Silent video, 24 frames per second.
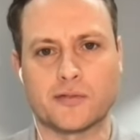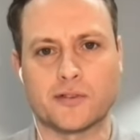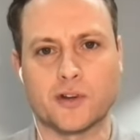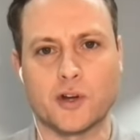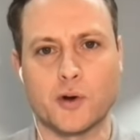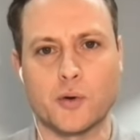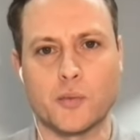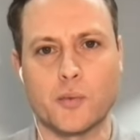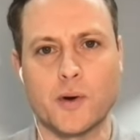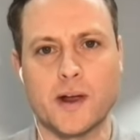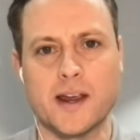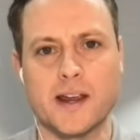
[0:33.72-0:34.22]

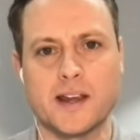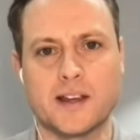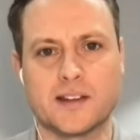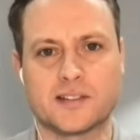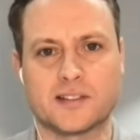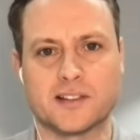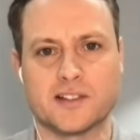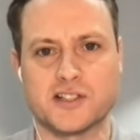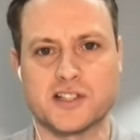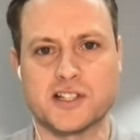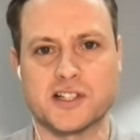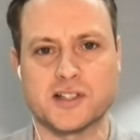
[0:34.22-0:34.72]
few weeks,
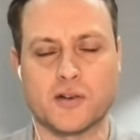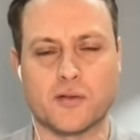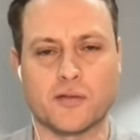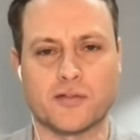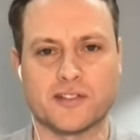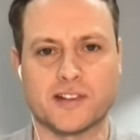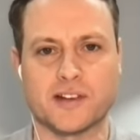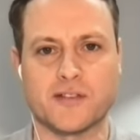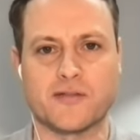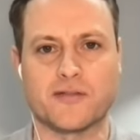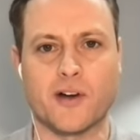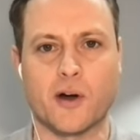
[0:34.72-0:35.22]
and she's
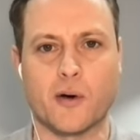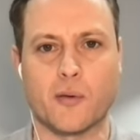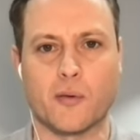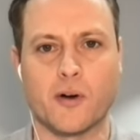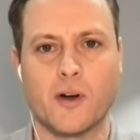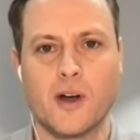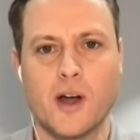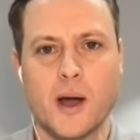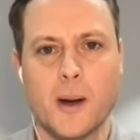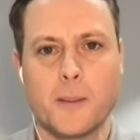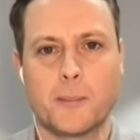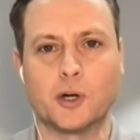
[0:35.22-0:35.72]
obviously felt
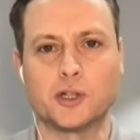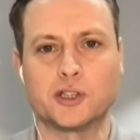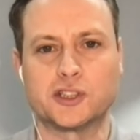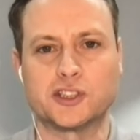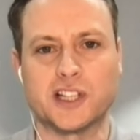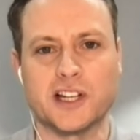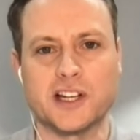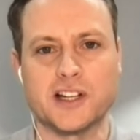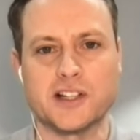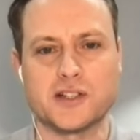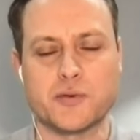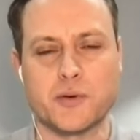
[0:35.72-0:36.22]
pushed
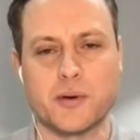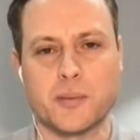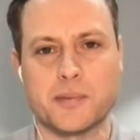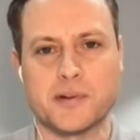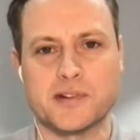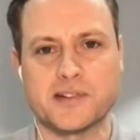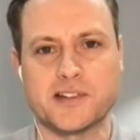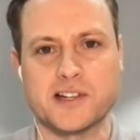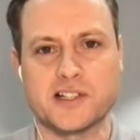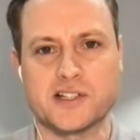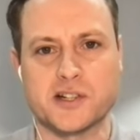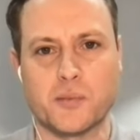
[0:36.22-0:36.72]
into a
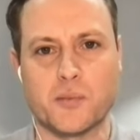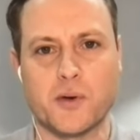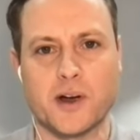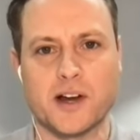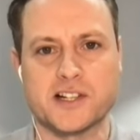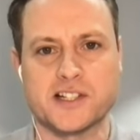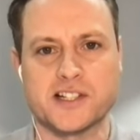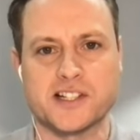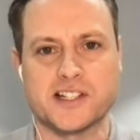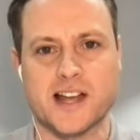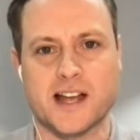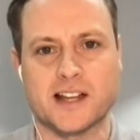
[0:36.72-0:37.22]
position where
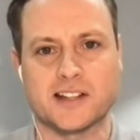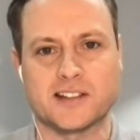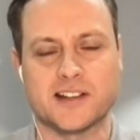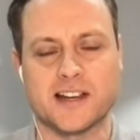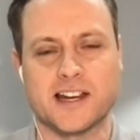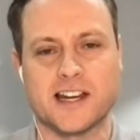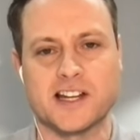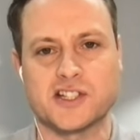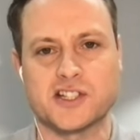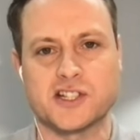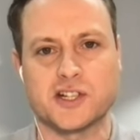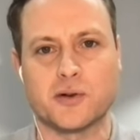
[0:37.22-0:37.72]
she's had
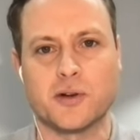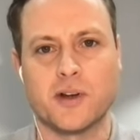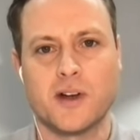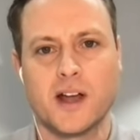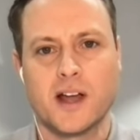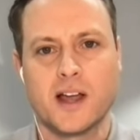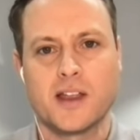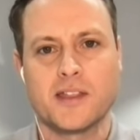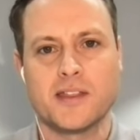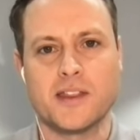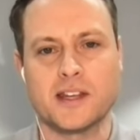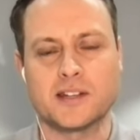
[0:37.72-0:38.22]
to issue
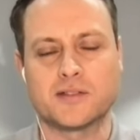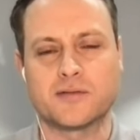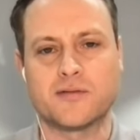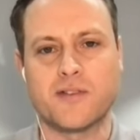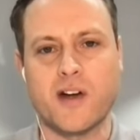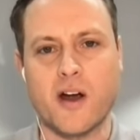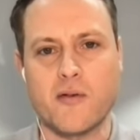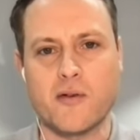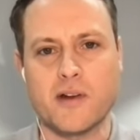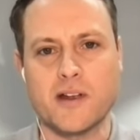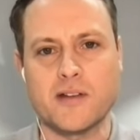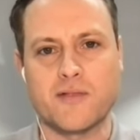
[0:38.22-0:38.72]
this
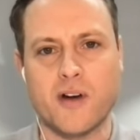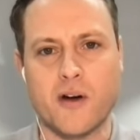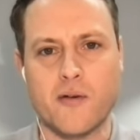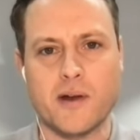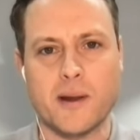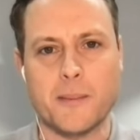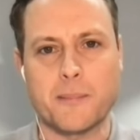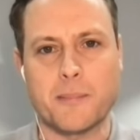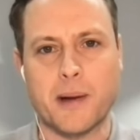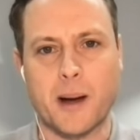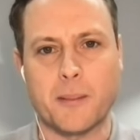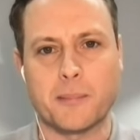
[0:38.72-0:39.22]
very,
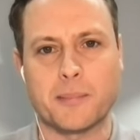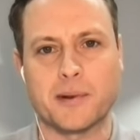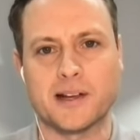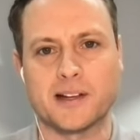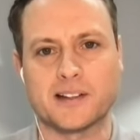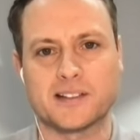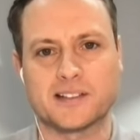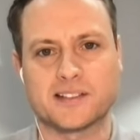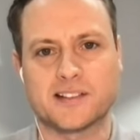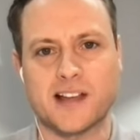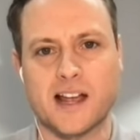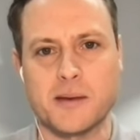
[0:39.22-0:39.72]
very public
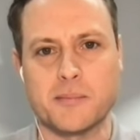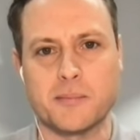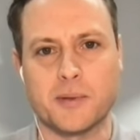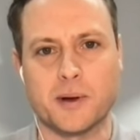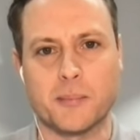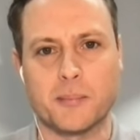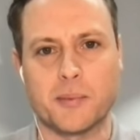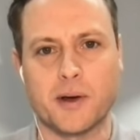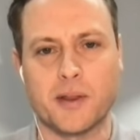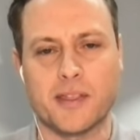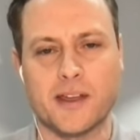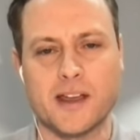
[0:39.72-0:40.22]

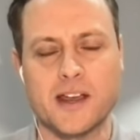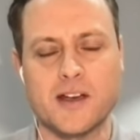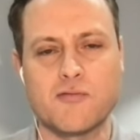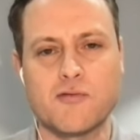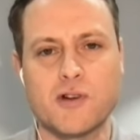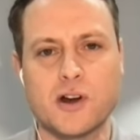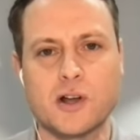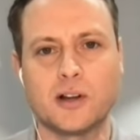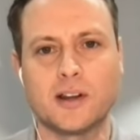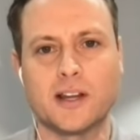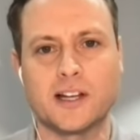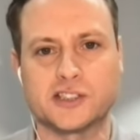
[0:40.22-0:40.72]
statement. But the
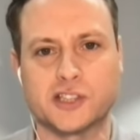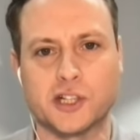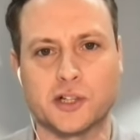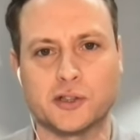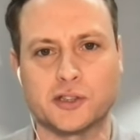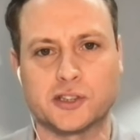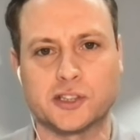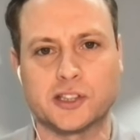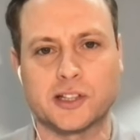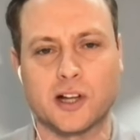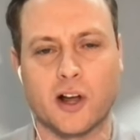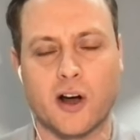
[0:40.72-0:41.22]
real issue
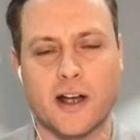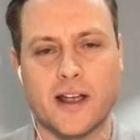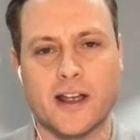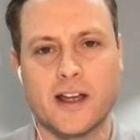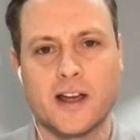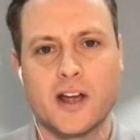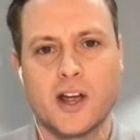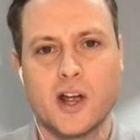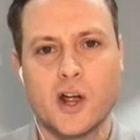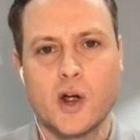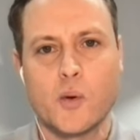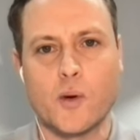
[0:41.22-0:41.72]
should lie
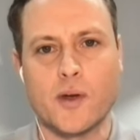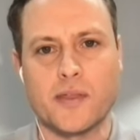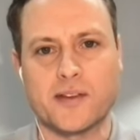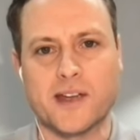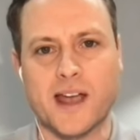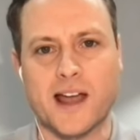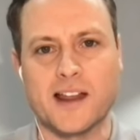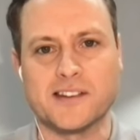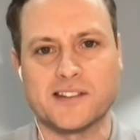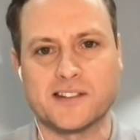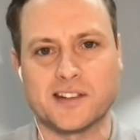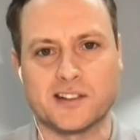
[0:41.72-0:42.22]
with
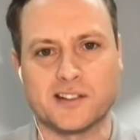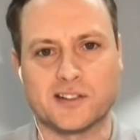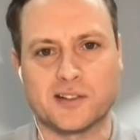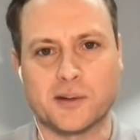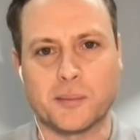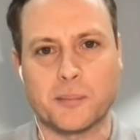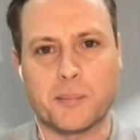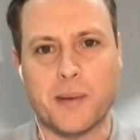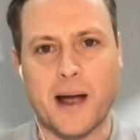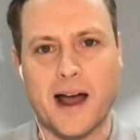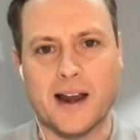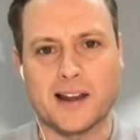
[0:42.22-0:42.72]

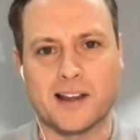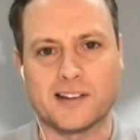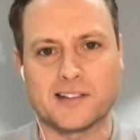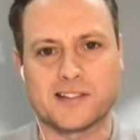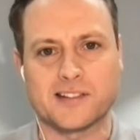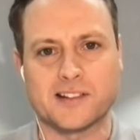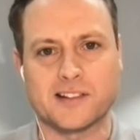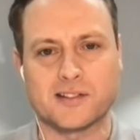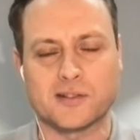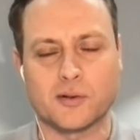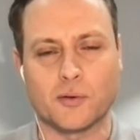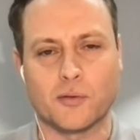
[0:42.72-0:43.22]
Kensington Palace,
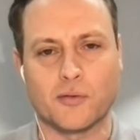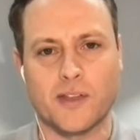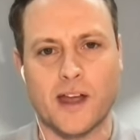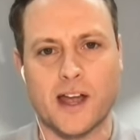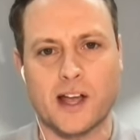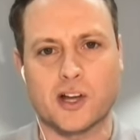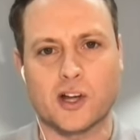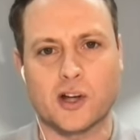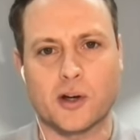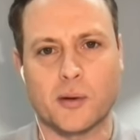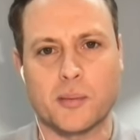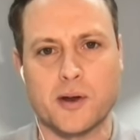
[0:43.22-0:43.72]
and sort of their
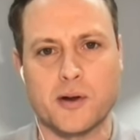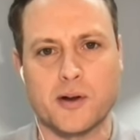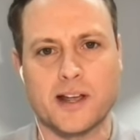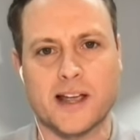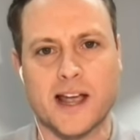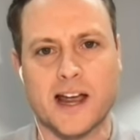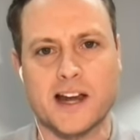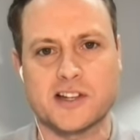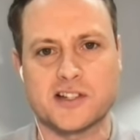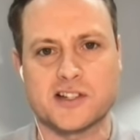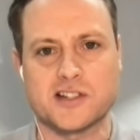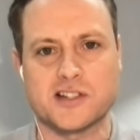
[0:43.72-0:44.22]

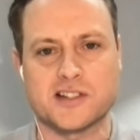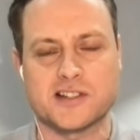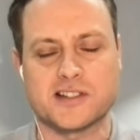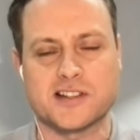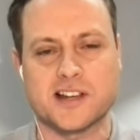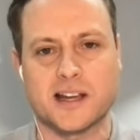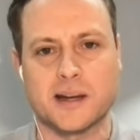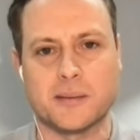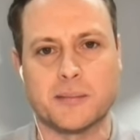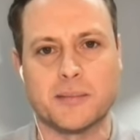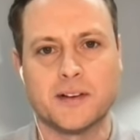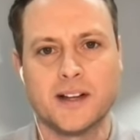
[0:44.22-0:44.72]
communications
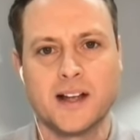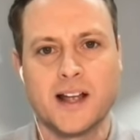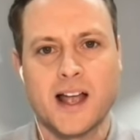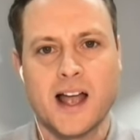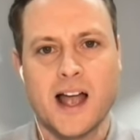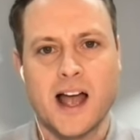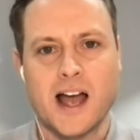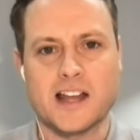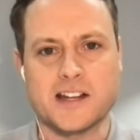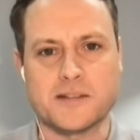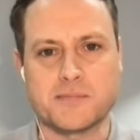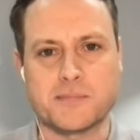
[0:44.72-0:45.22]
team
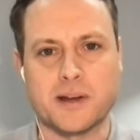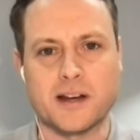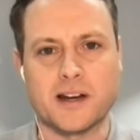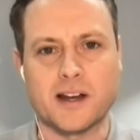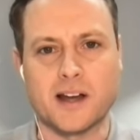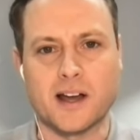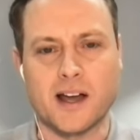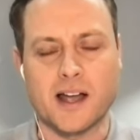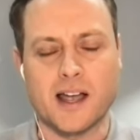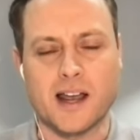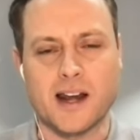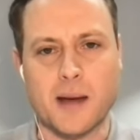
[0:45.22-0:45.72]
has been
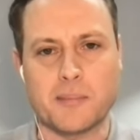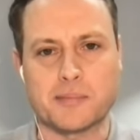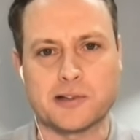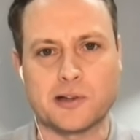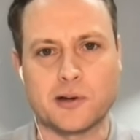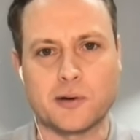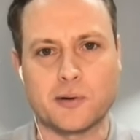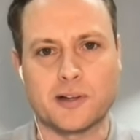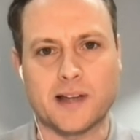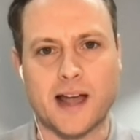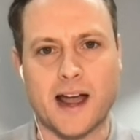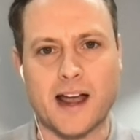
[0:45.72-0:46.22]
uh, in
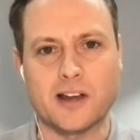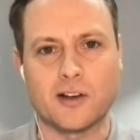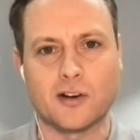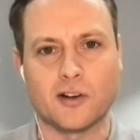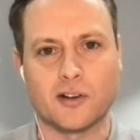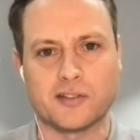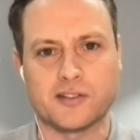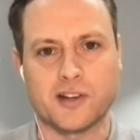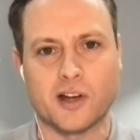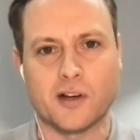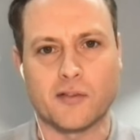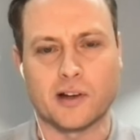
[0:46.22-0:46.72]
absolute
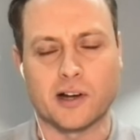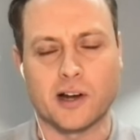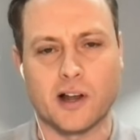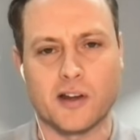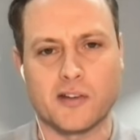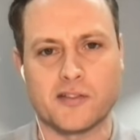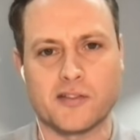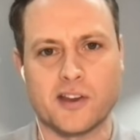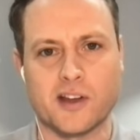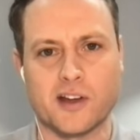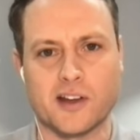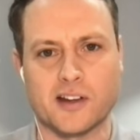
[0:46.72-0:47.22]
chaos over the
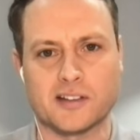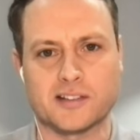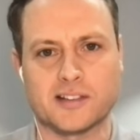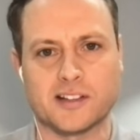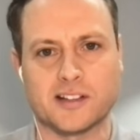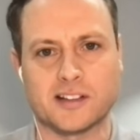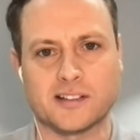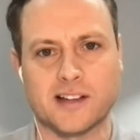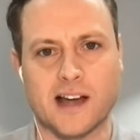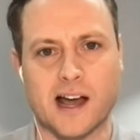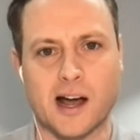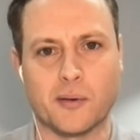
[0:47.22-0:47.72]
last
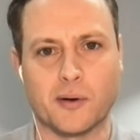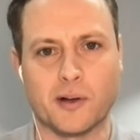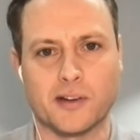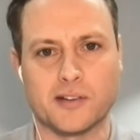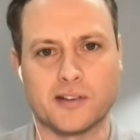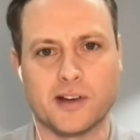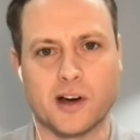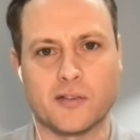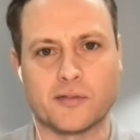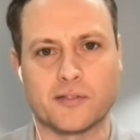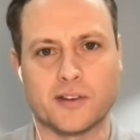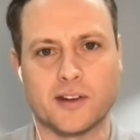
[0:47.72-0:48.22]
thirty-six hours
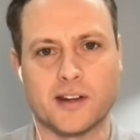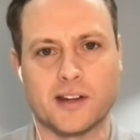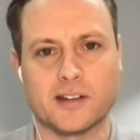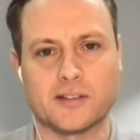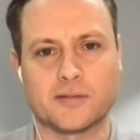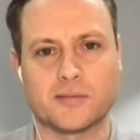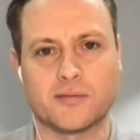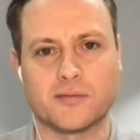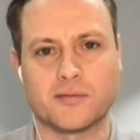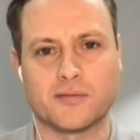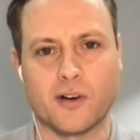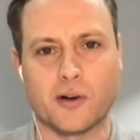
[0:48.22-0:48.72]
after this
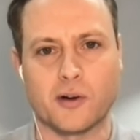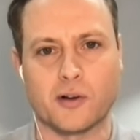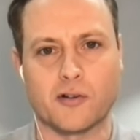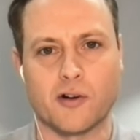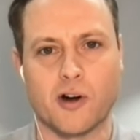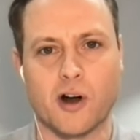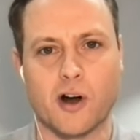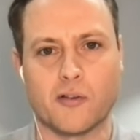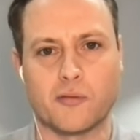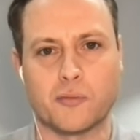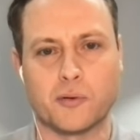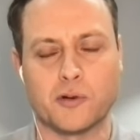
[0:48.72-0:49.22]

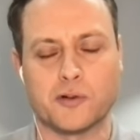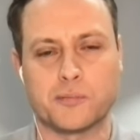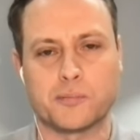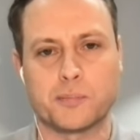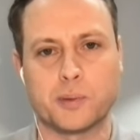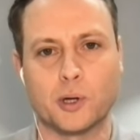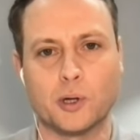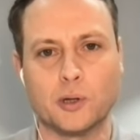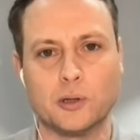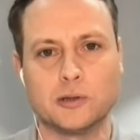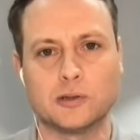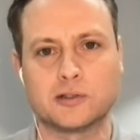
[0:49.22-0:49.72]
photograph was
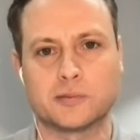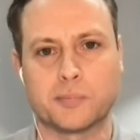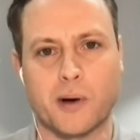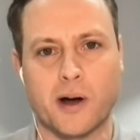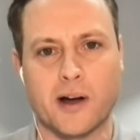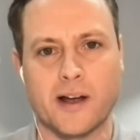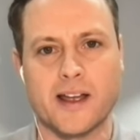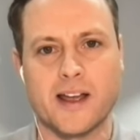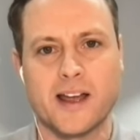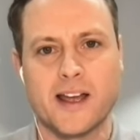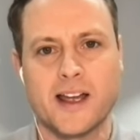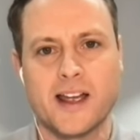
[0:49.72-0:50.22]
pulled
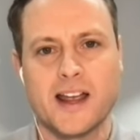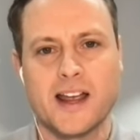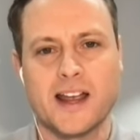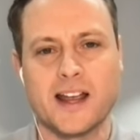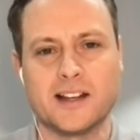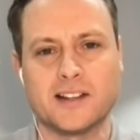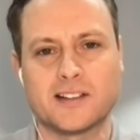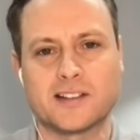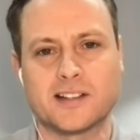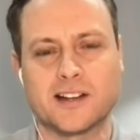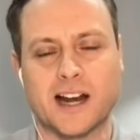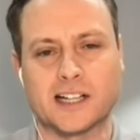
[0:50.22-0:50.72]
by
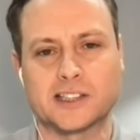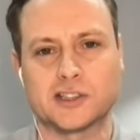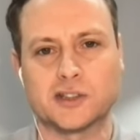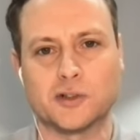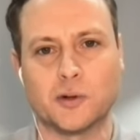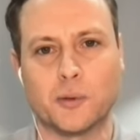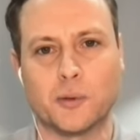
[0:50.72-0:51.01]
international